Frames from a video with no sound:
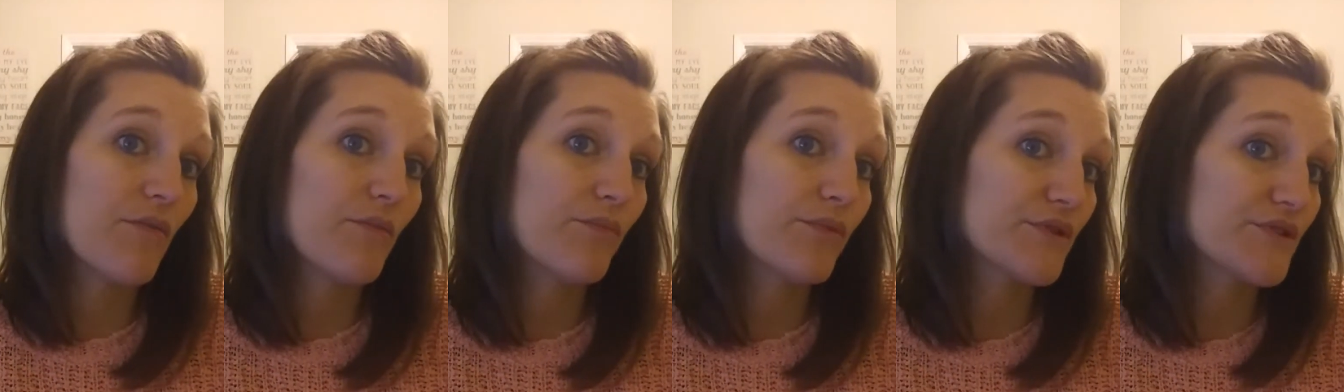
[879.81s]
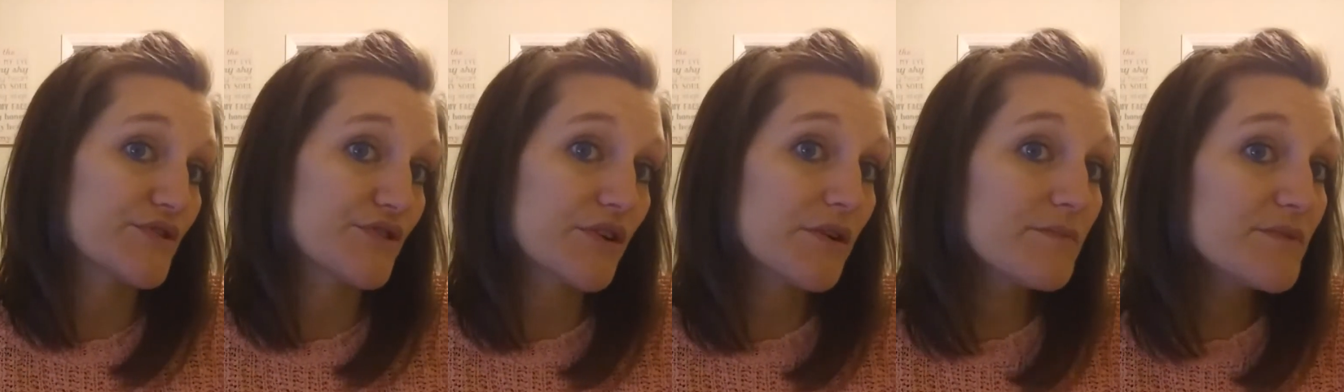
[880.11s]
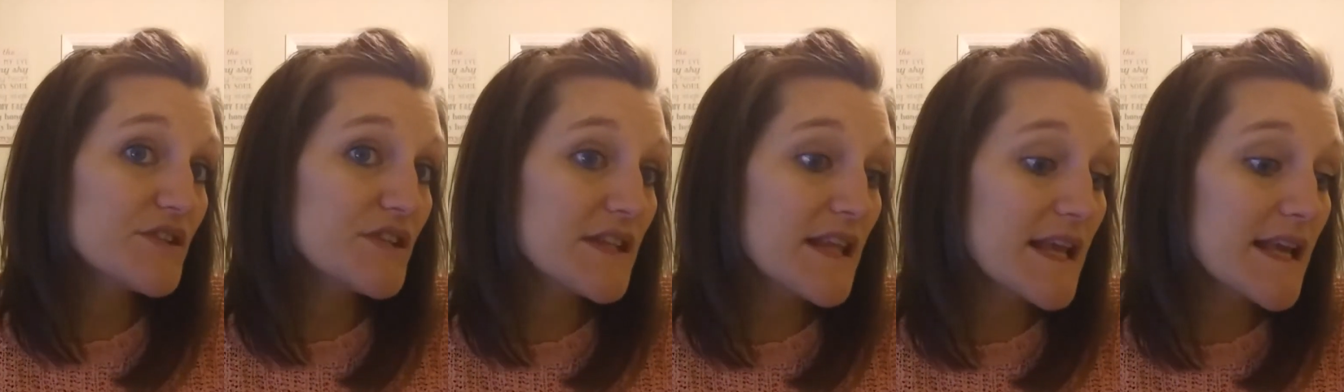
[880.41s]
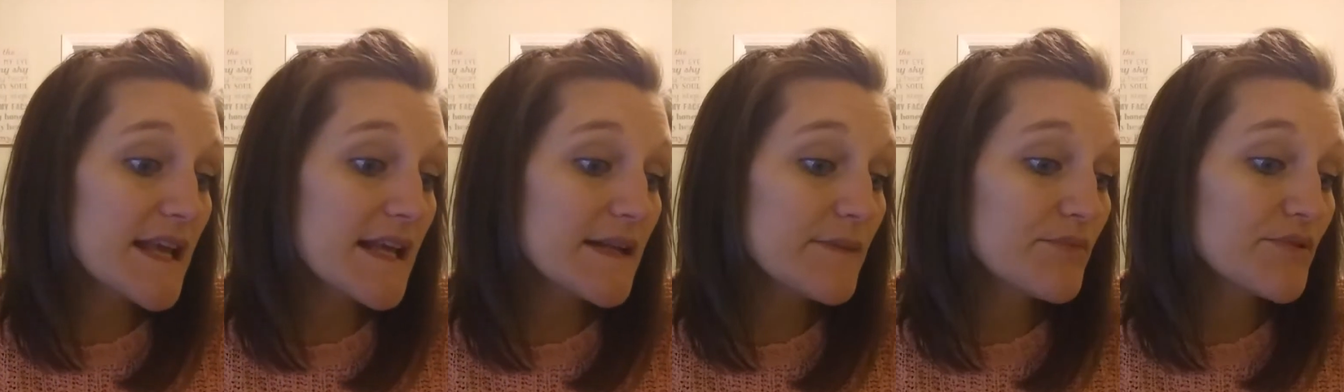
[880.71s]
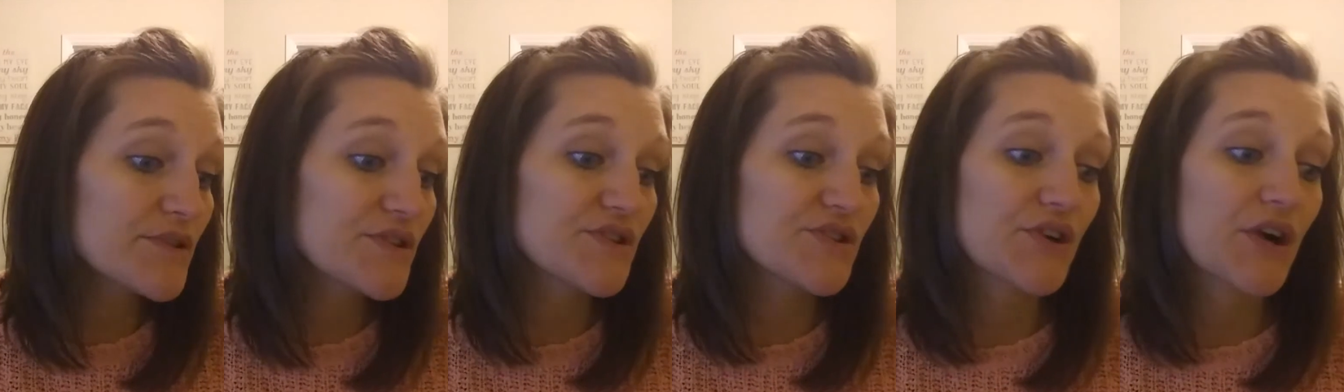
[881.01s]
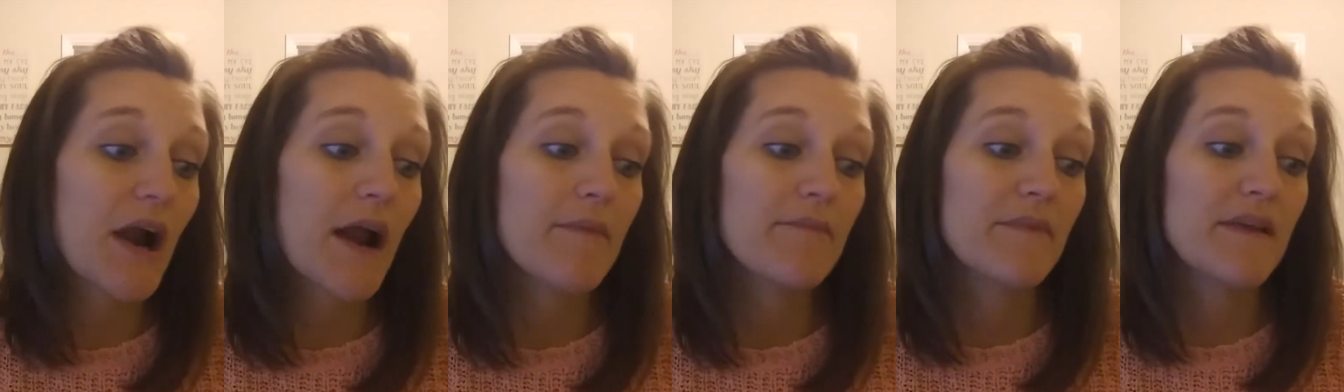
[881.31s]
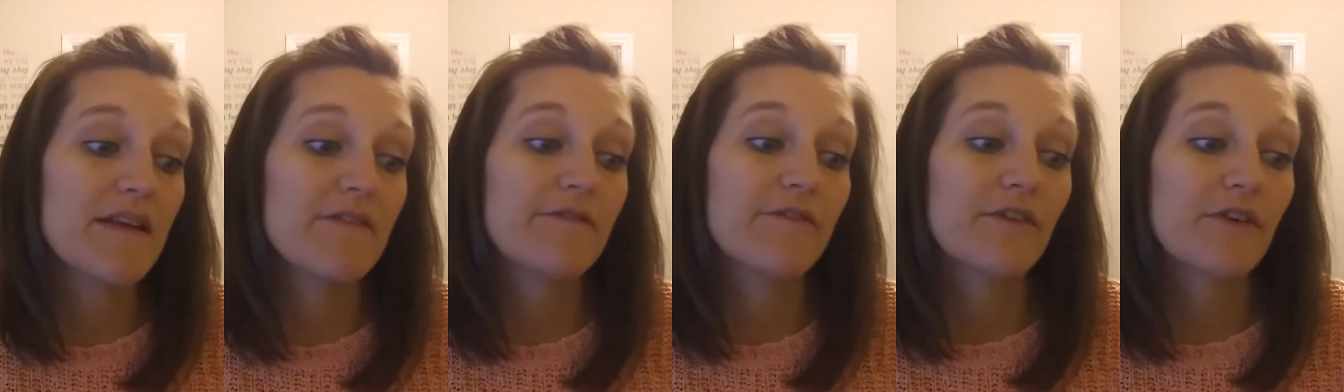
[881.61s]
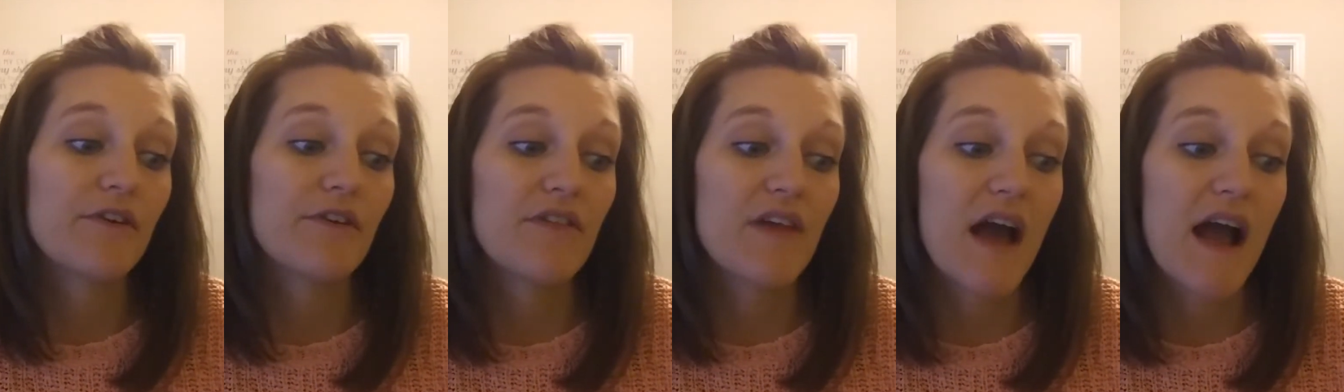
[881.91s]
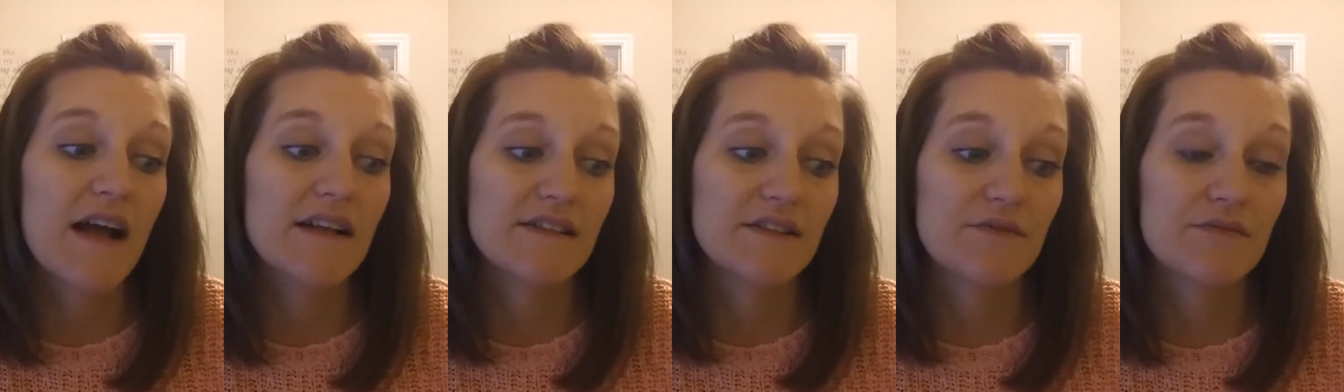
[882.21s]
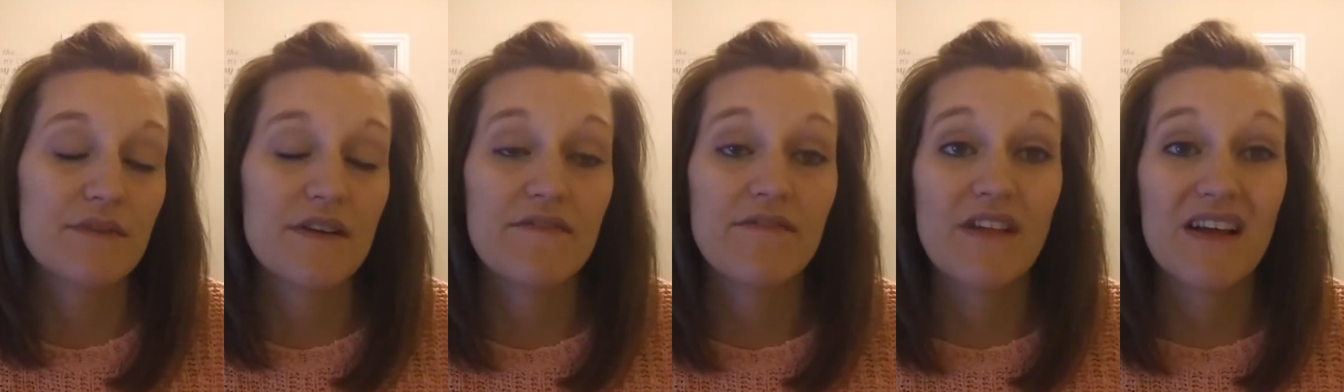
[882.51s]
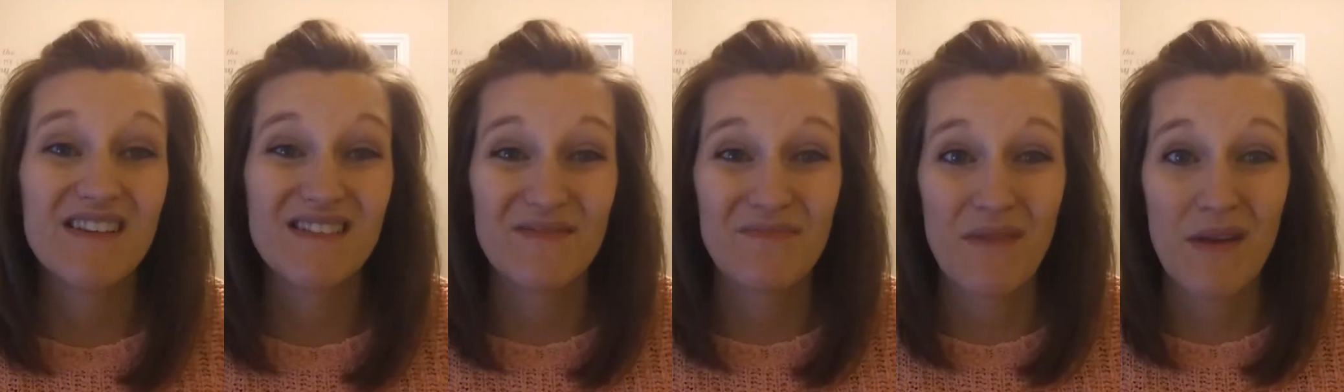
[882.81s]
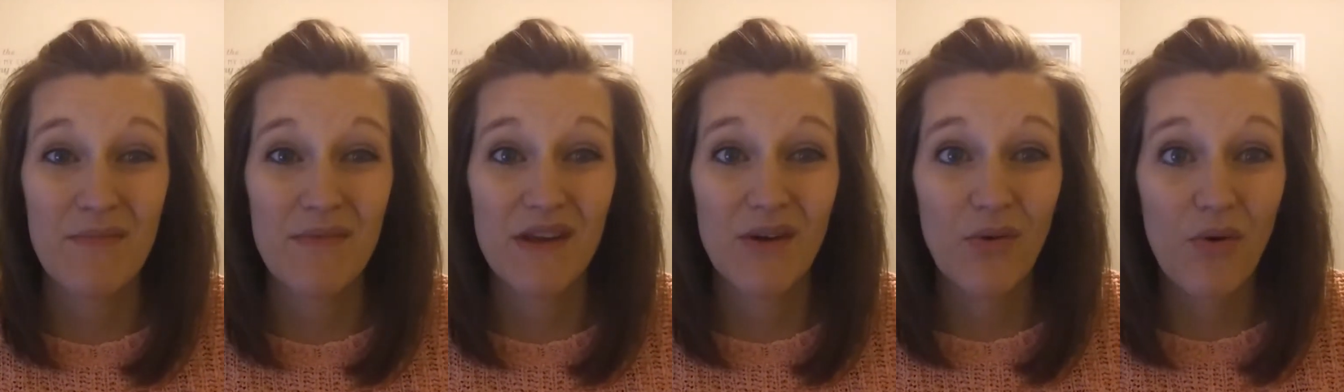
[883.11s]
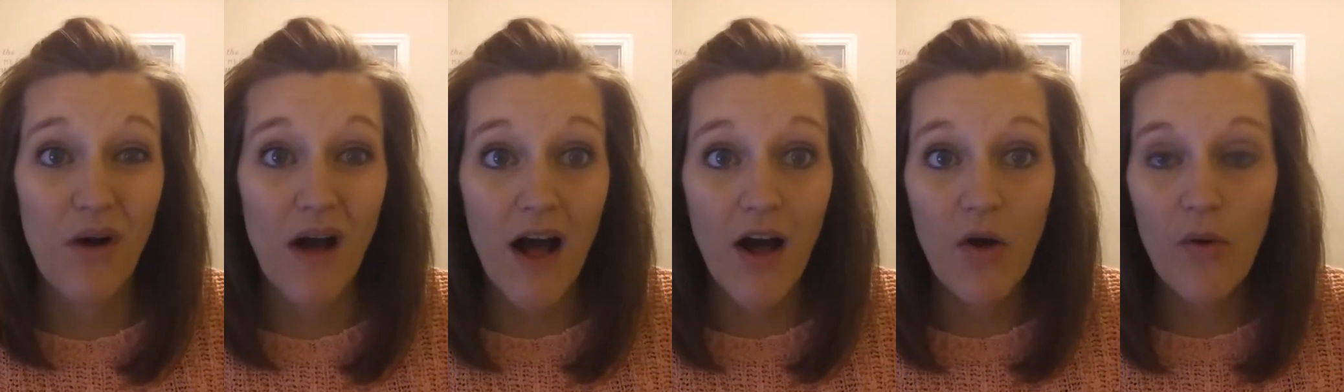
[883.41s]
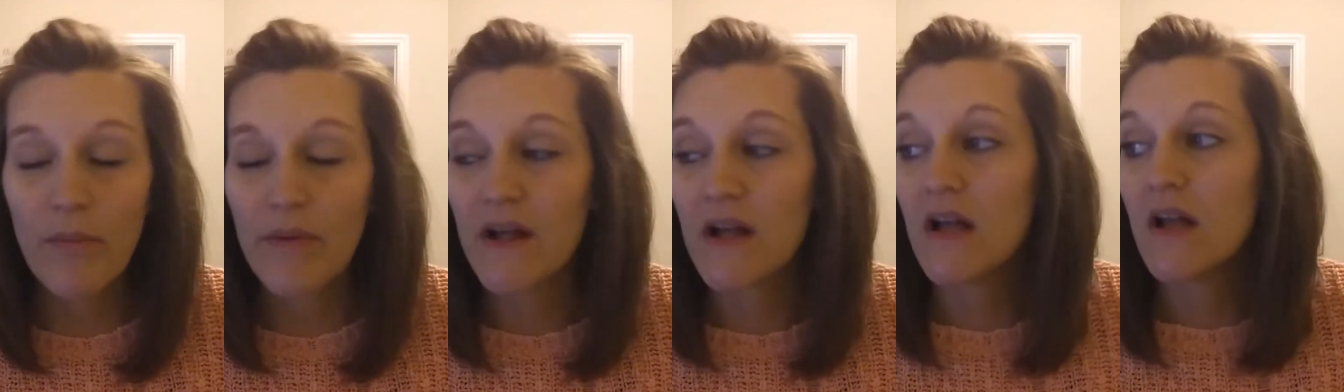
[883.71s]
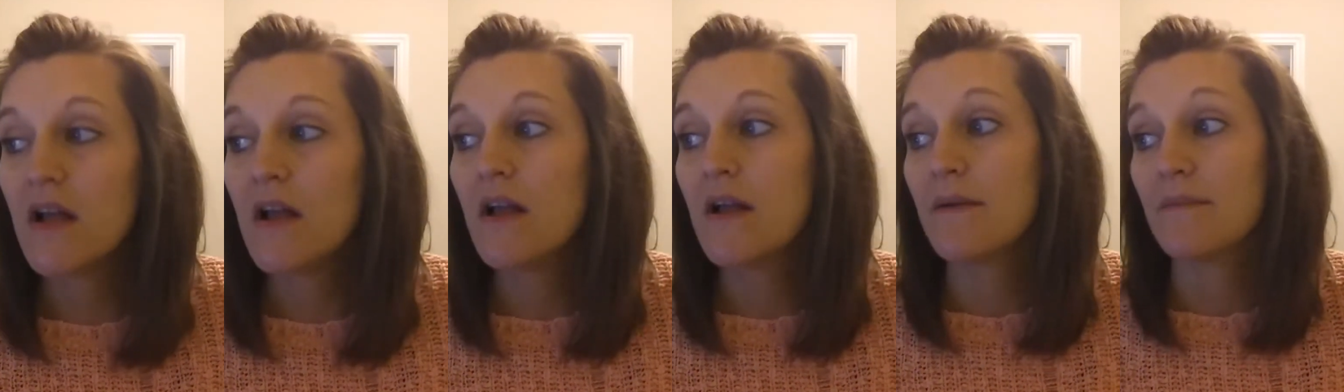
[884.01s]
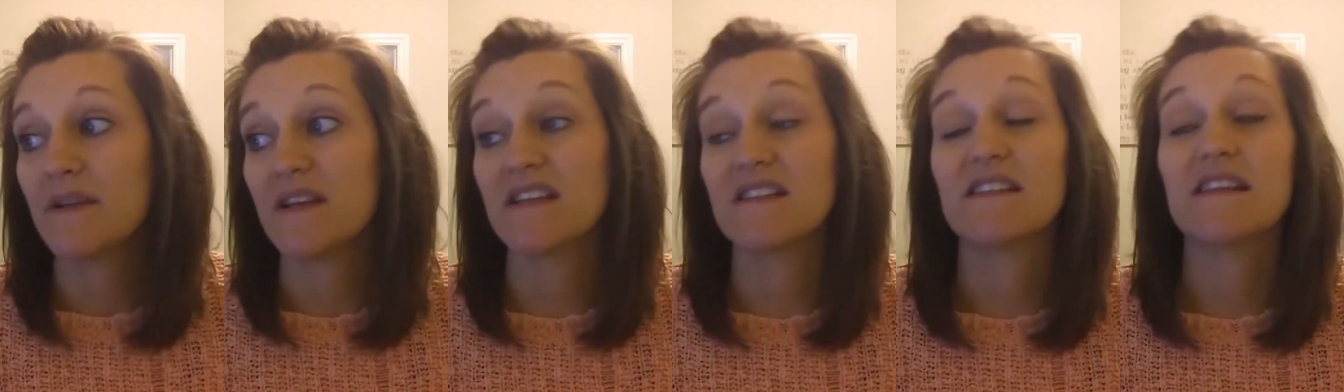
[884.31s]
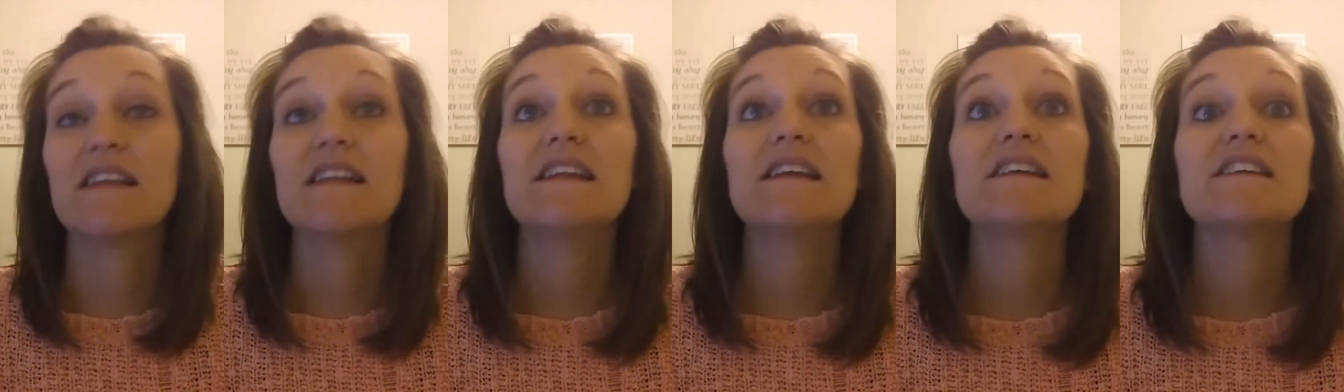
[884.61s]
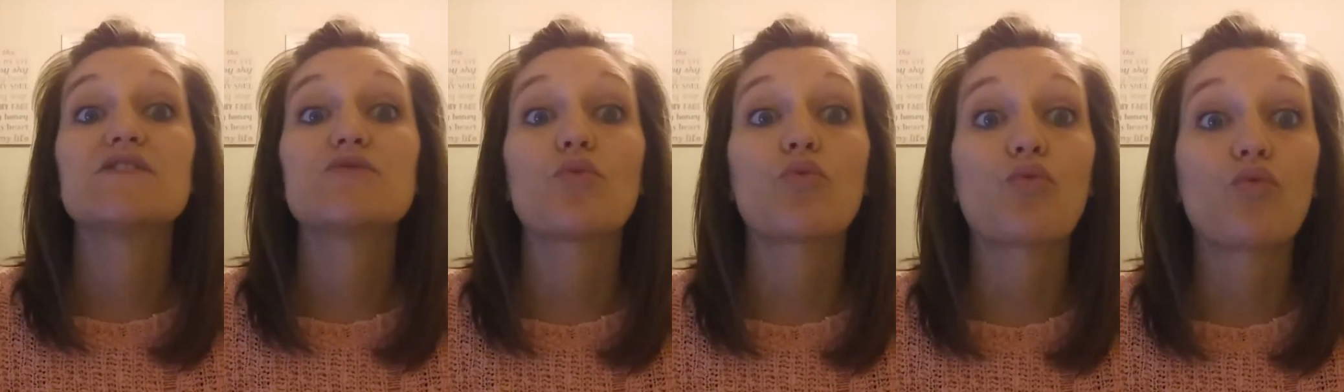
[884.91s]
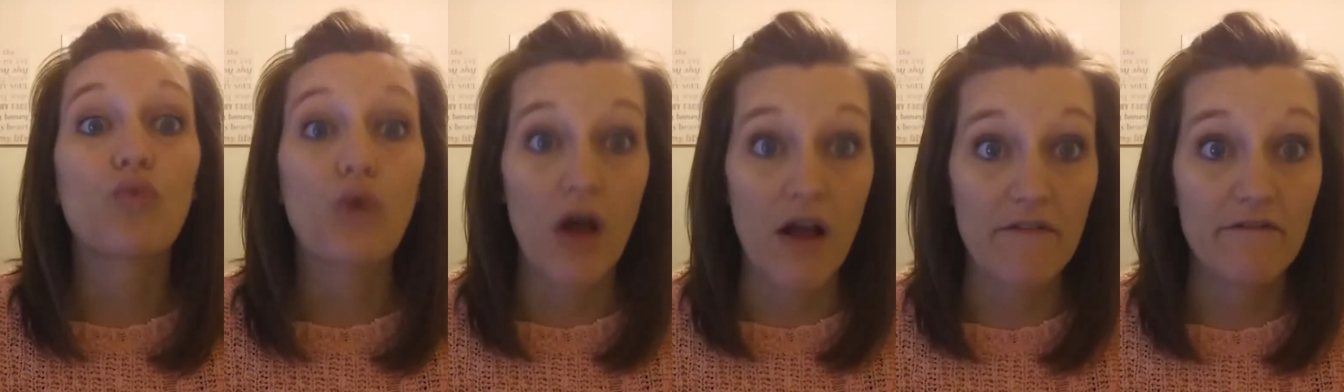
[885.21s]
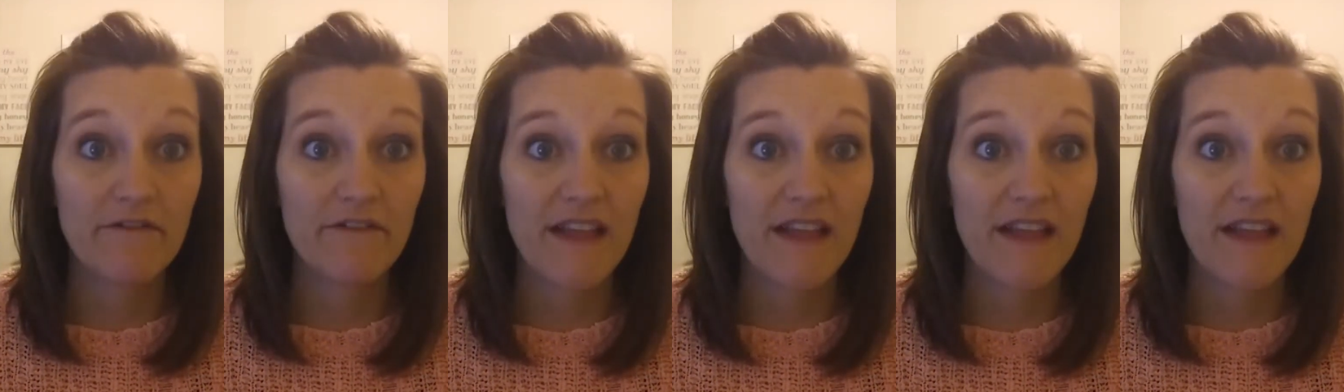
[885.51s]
prescription they can prescribe me for the acid reflux, and maybe it will help, because it is rough.